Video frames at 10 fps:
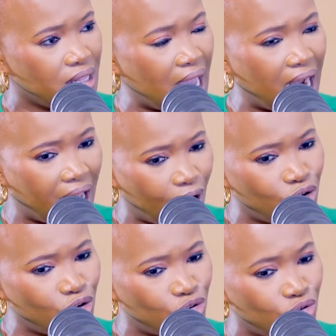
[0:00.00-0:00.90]
They allow
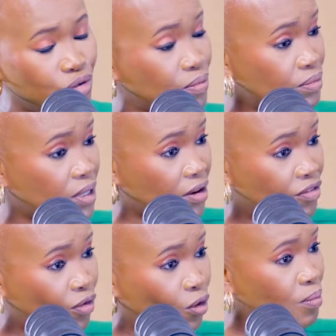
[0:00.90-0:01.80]
you to
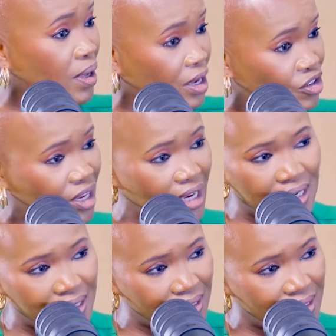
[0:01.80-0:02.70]
inform,
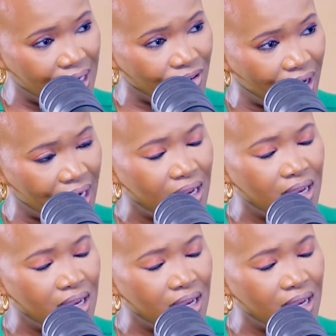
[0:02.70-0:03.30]
educate, entertain, right?